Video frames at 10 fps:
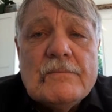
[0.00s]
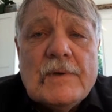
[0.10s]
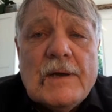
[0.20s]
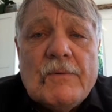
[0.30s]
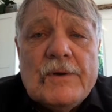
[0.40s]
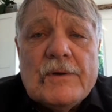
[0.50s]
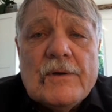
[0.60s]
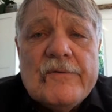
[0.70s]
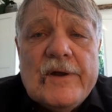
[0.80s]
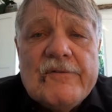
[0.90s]
Well, I wouldn't
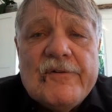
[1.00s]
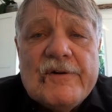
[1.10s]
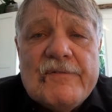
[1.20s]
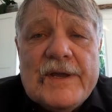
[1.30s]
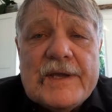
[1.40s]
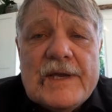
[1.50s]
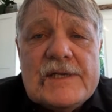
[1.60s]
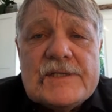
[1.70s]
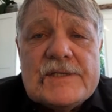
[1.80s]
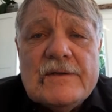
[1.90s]
go there for a
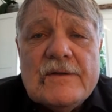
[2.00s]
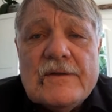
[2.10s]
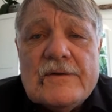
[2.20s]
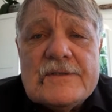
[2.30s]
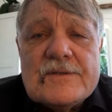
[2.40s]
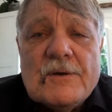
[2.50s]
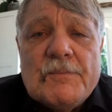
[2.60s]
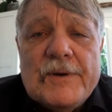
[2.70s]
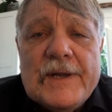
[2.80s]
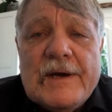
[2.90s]
vacation. Oh, it's
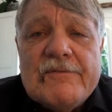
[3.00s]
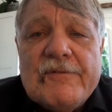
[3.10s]
open